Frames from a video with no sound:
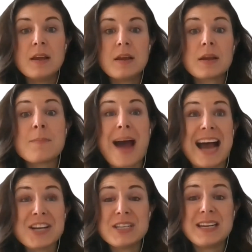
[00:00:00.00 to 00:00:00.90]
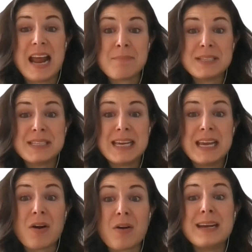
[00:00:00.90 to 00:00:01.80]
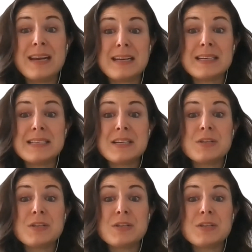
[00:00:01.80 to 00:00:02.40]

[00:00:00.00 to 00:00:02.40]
Compassion and empathy are needed